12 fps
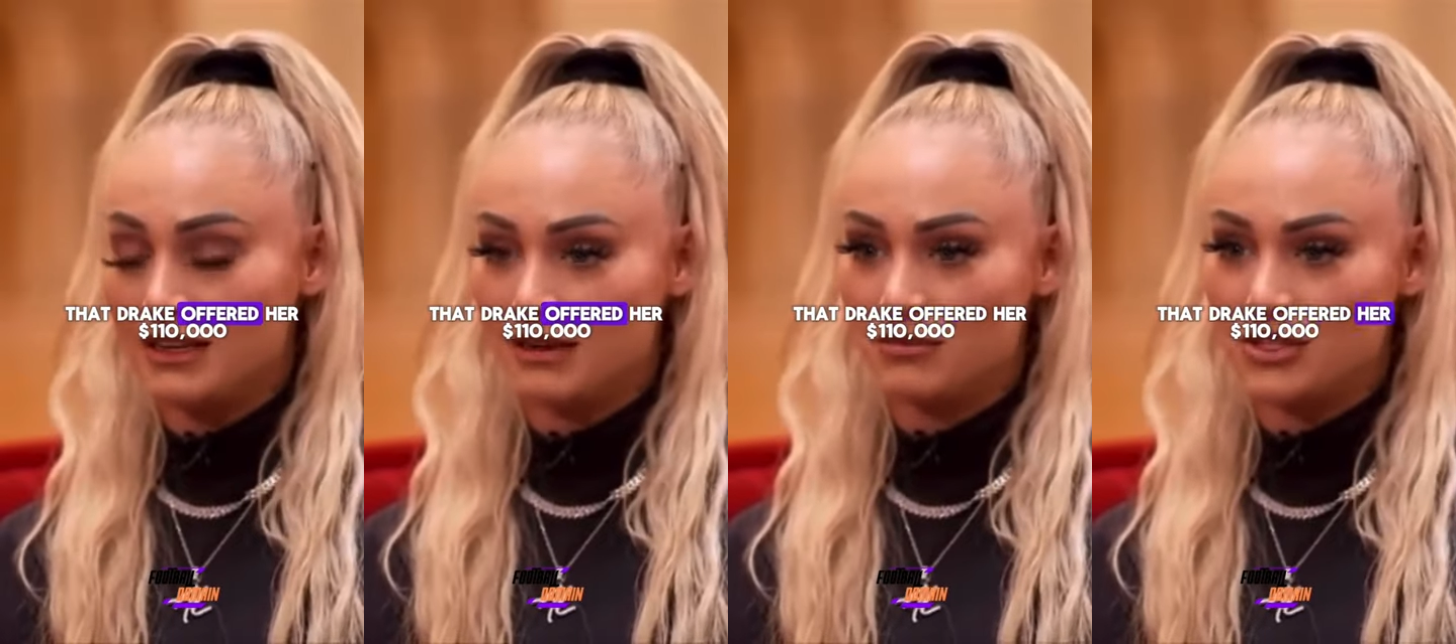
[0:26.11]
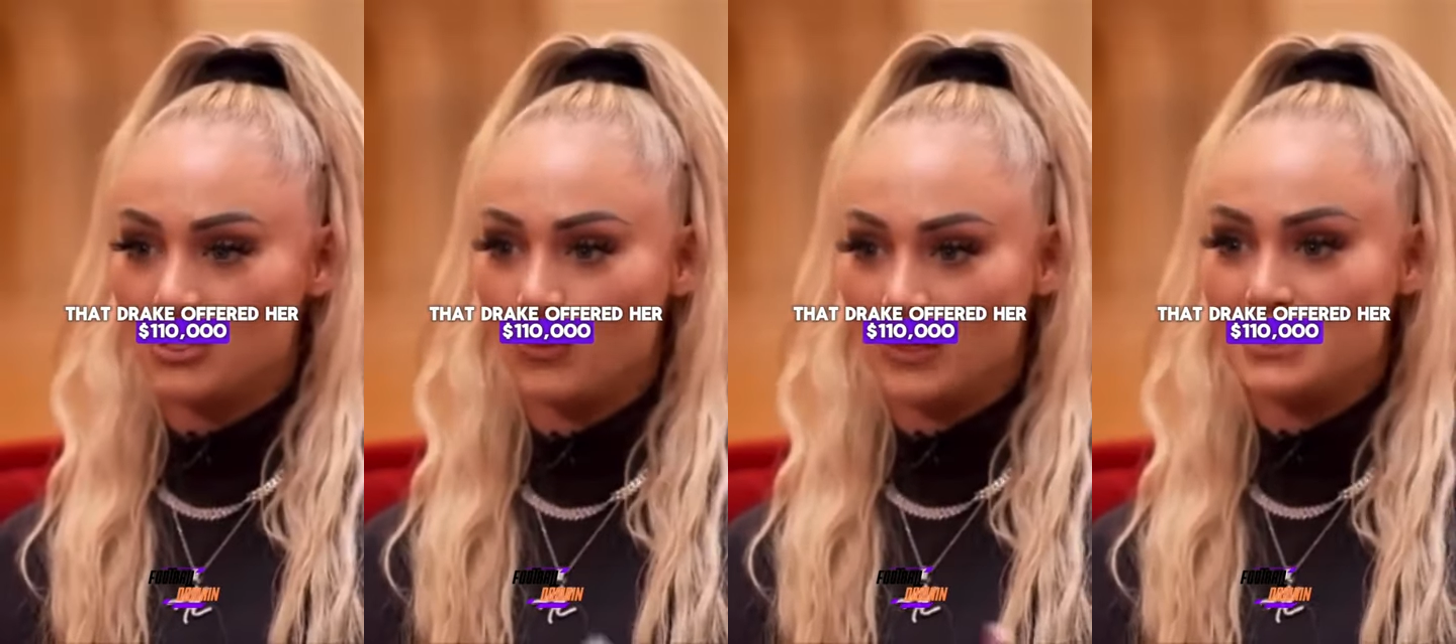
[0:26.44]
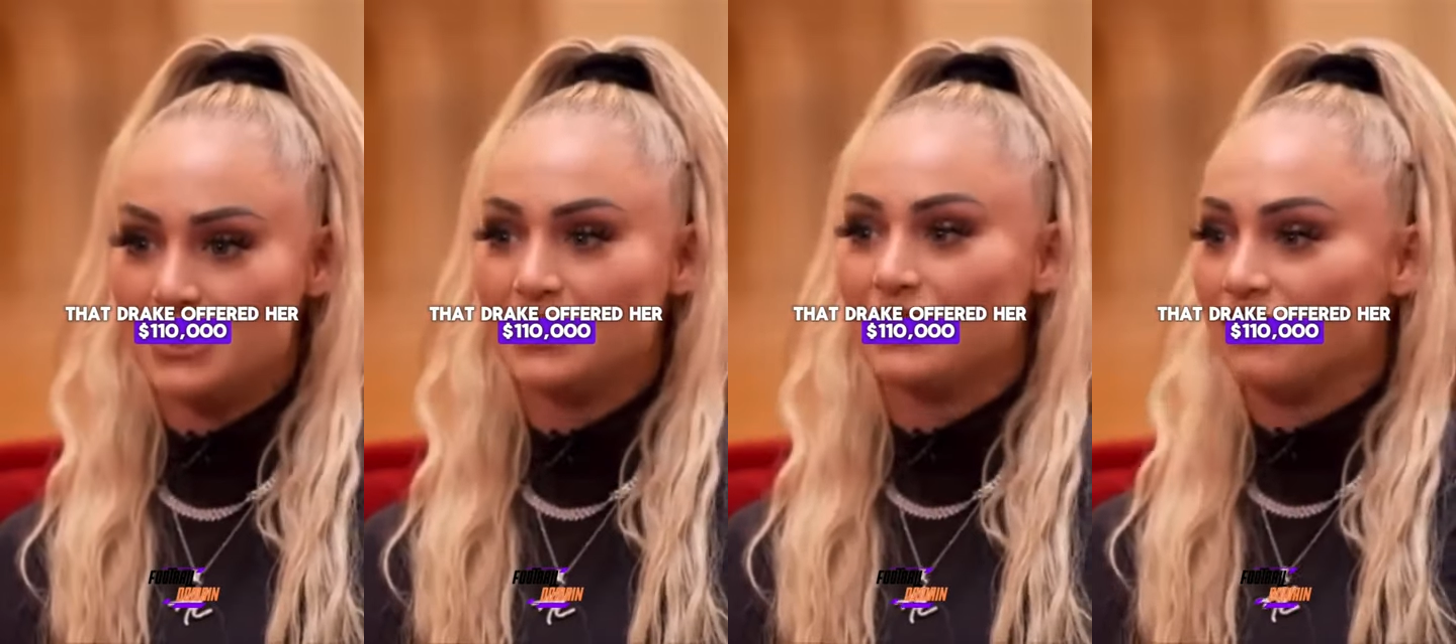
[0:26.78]

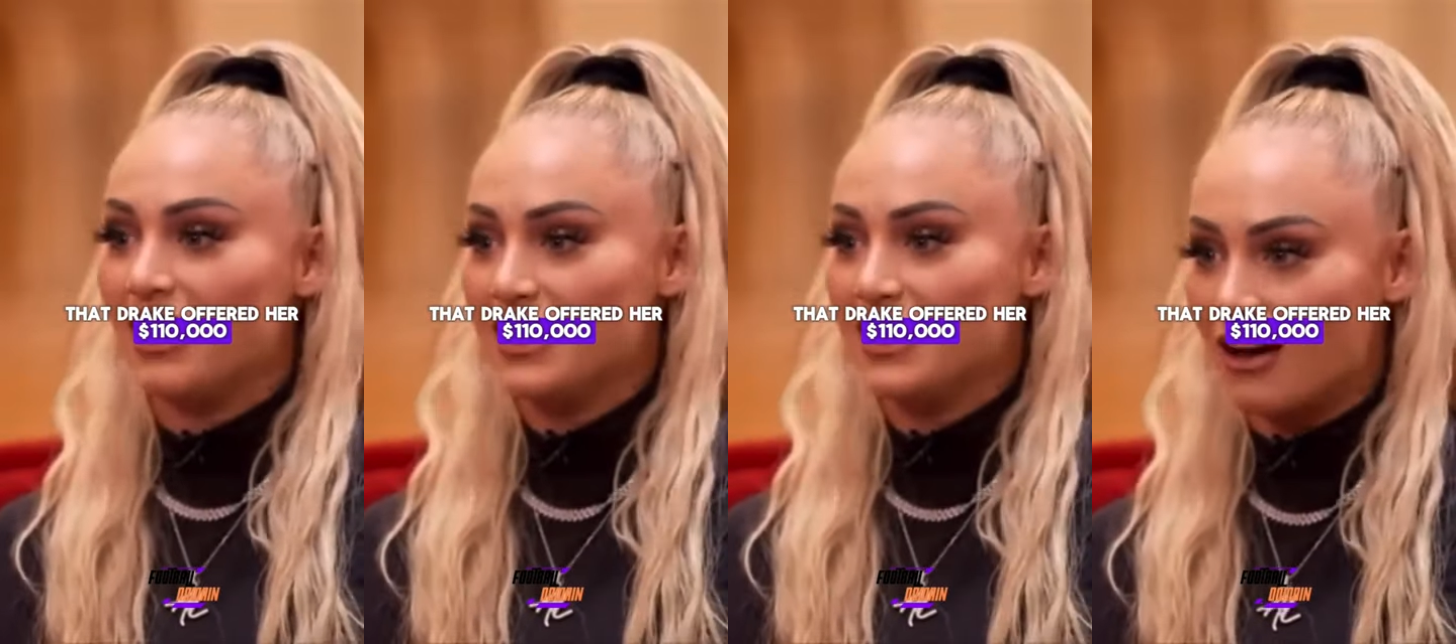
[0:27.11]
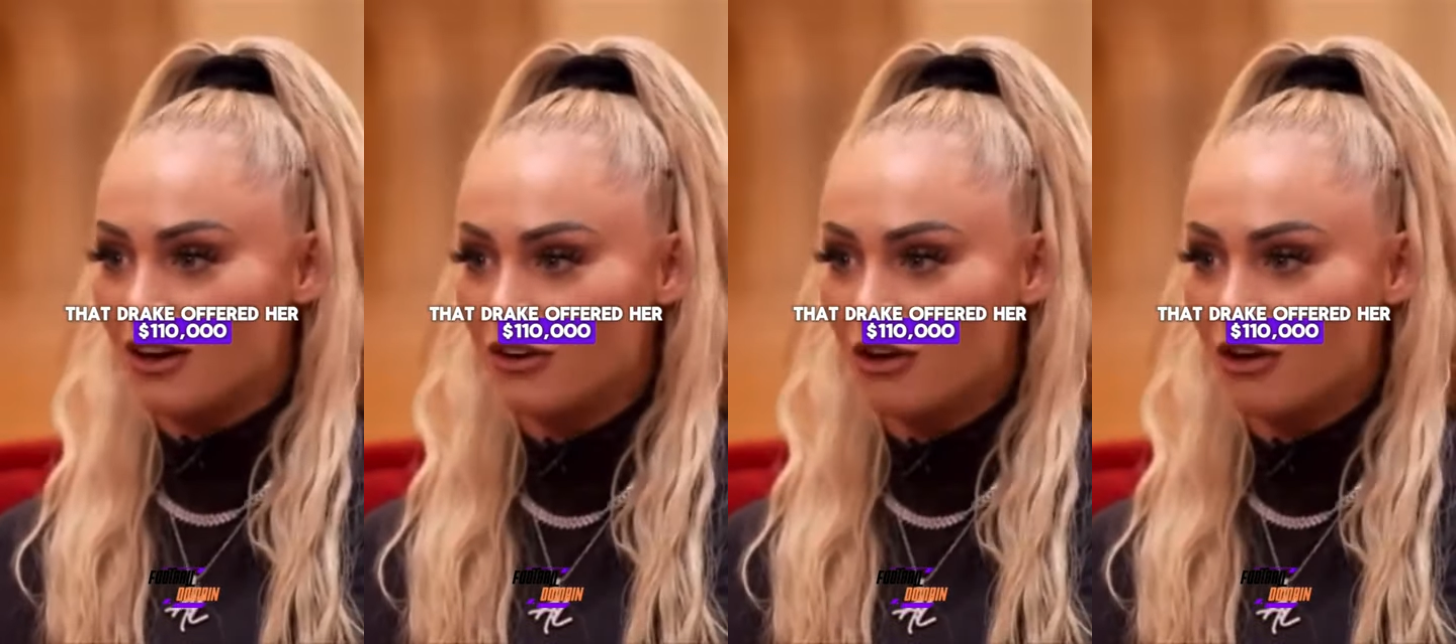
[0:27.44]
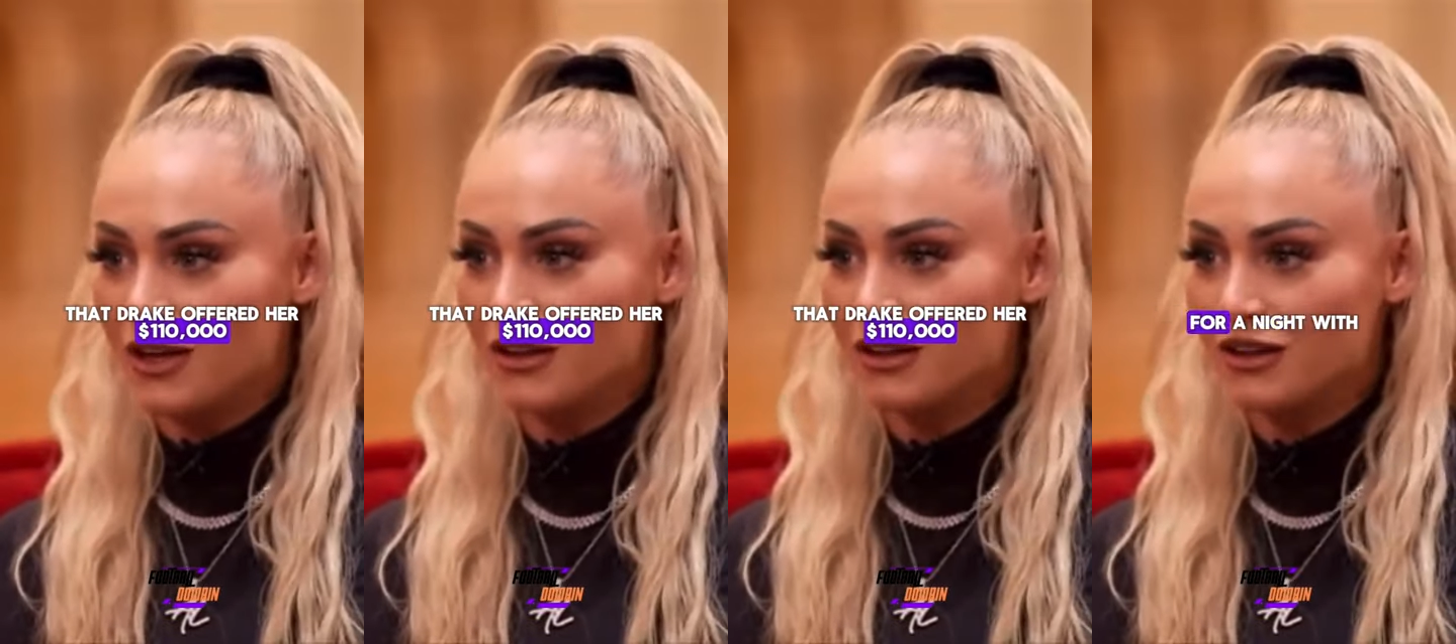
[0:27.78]
$110,000
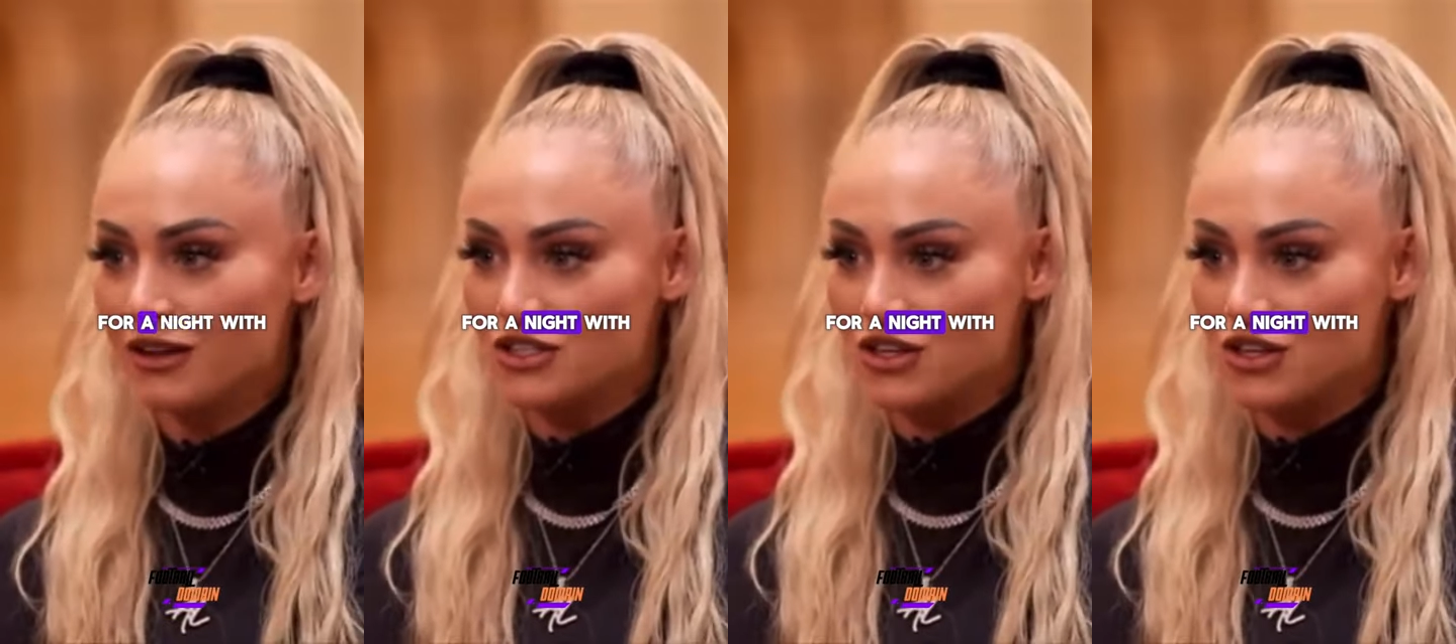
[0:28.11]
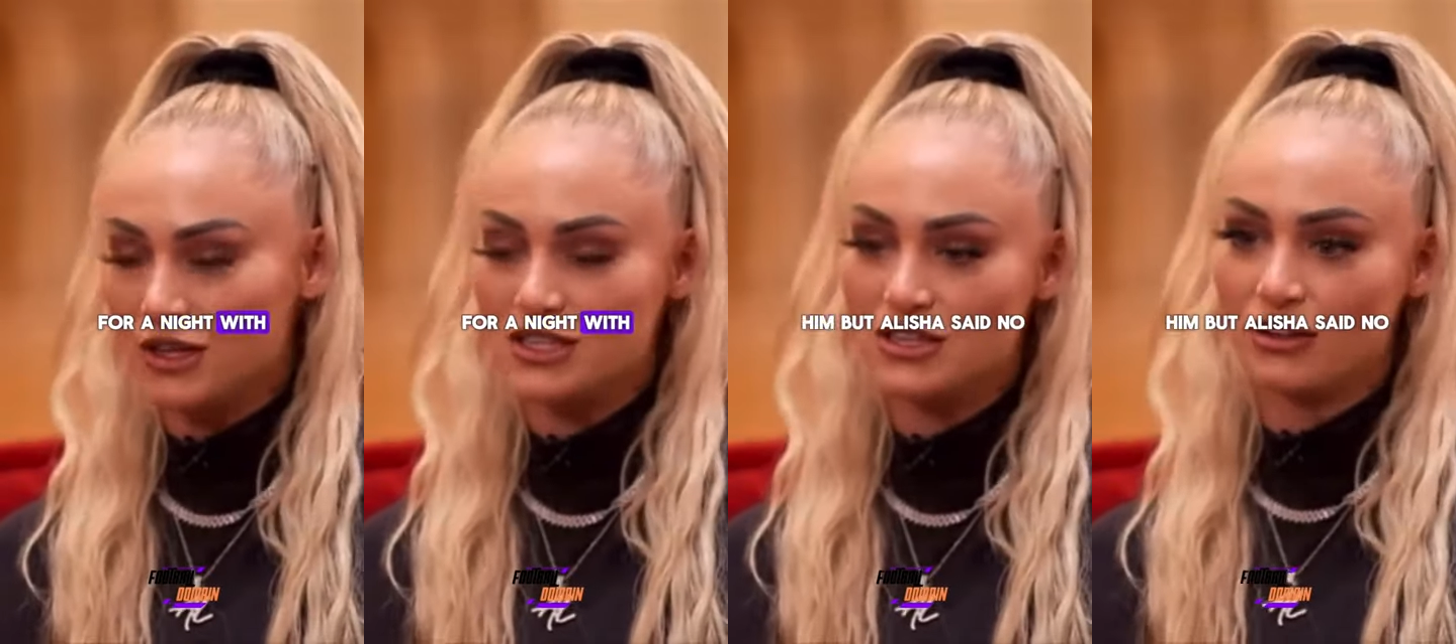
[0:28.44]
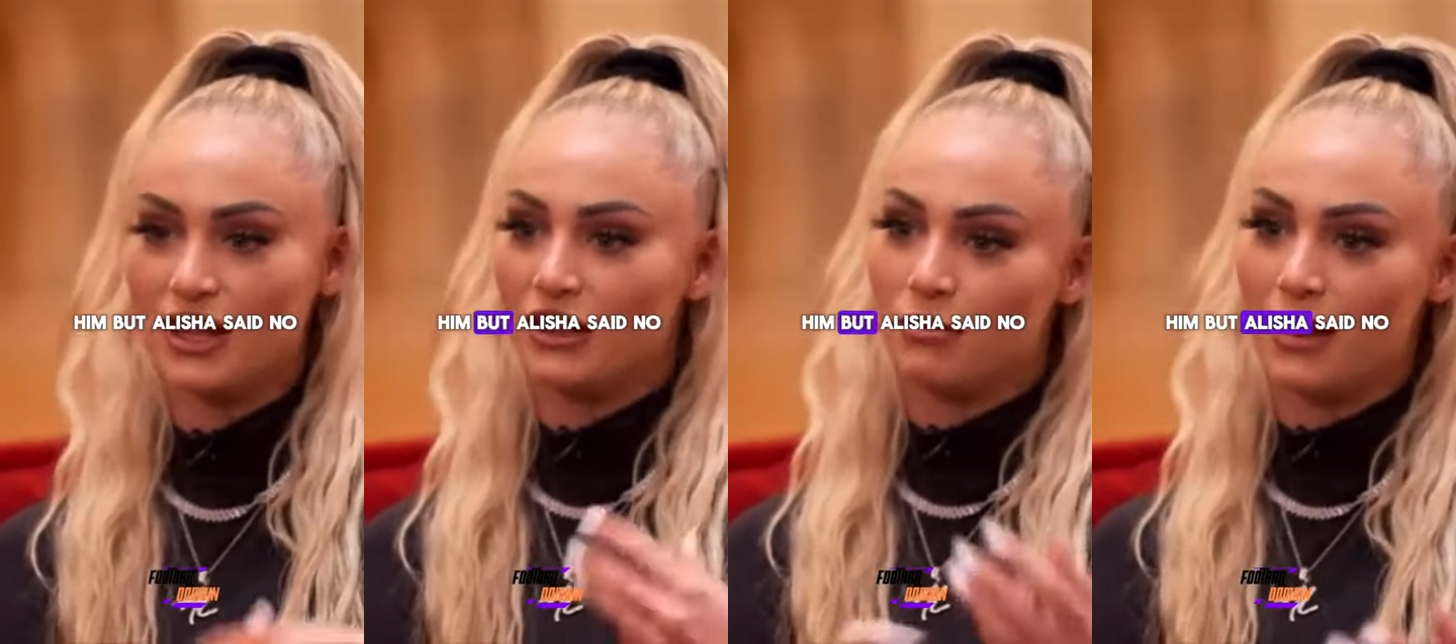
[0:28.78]
for a night with him, but
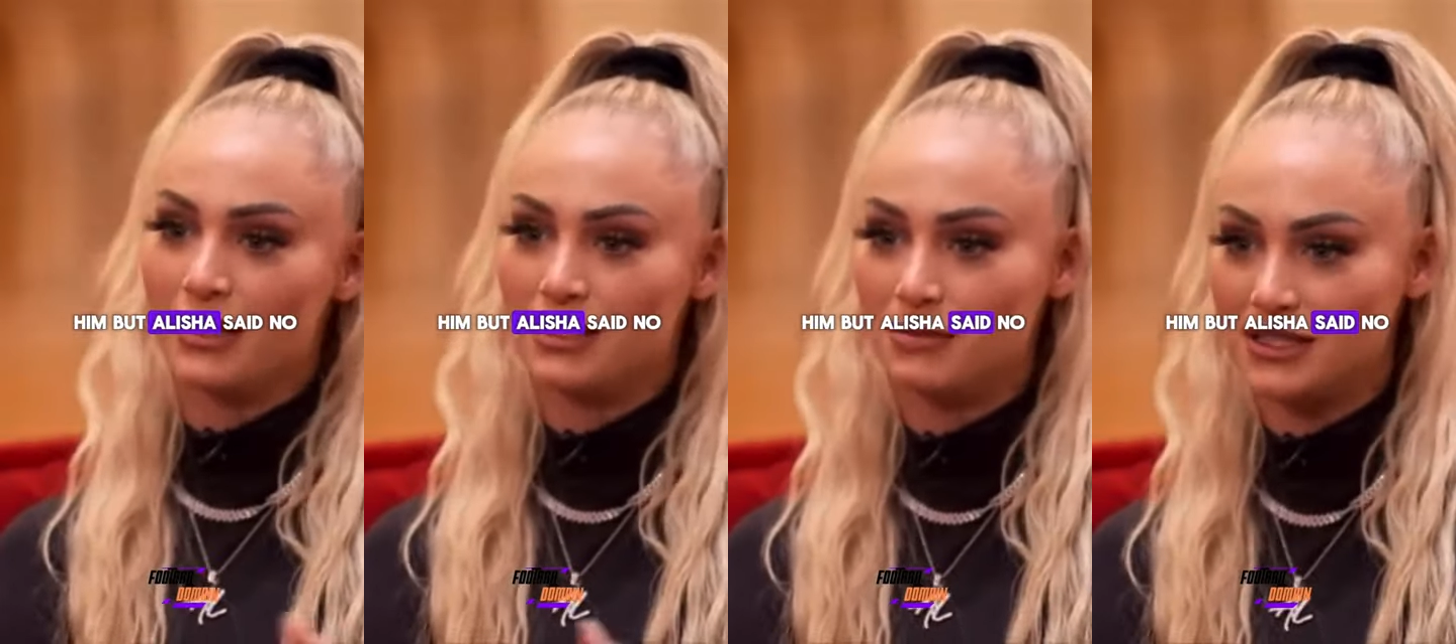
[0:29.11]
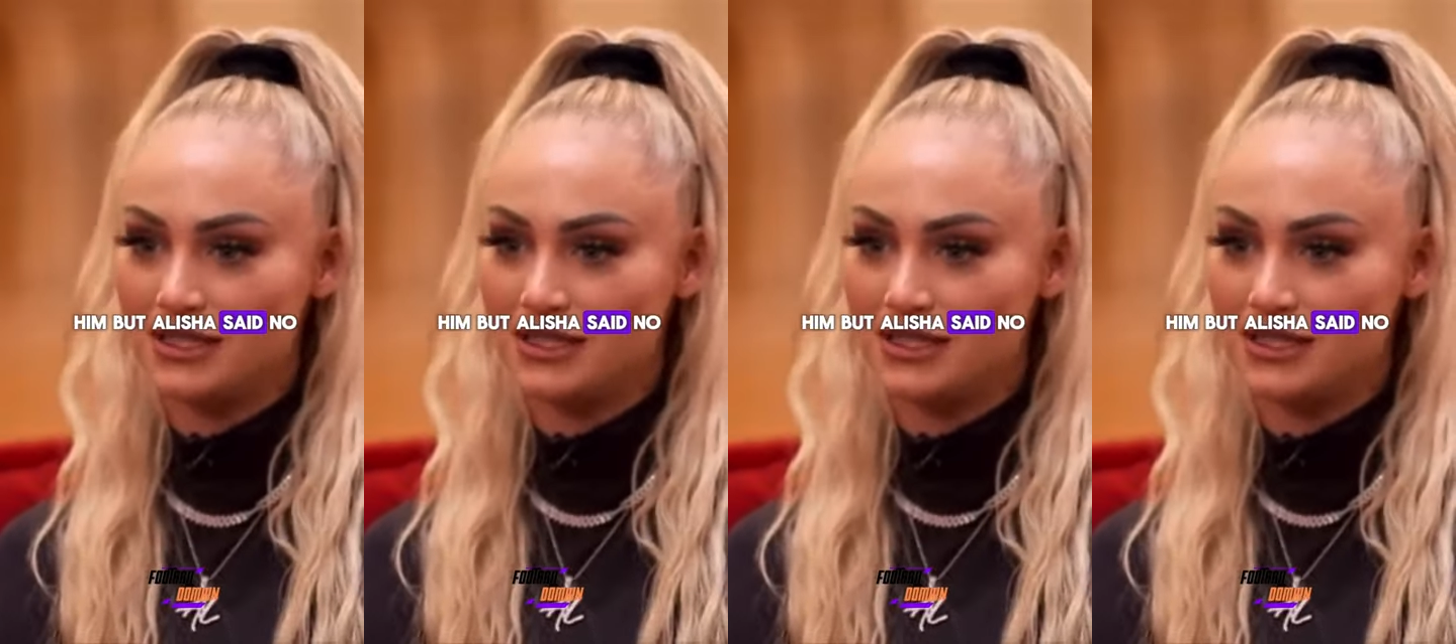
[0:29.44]
Alisha said